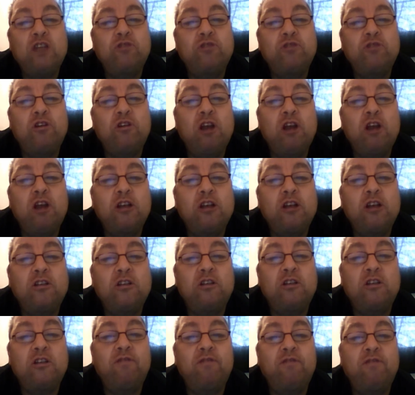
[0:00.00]
less
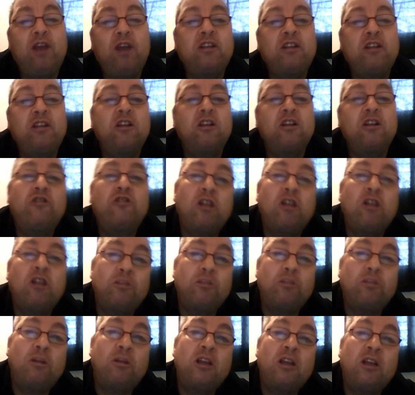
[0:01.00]
resigned to the fact that the
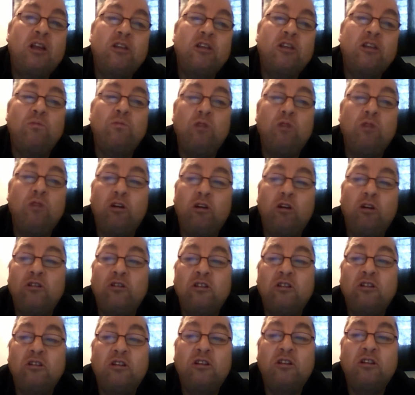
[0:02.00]
transplant hasn't
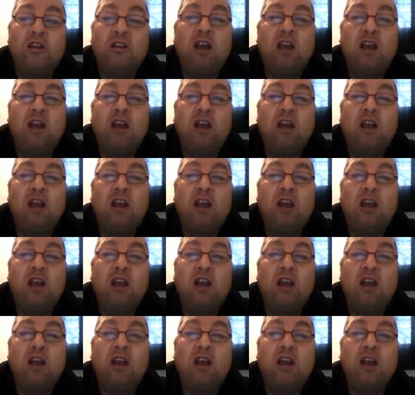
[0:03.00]
worked,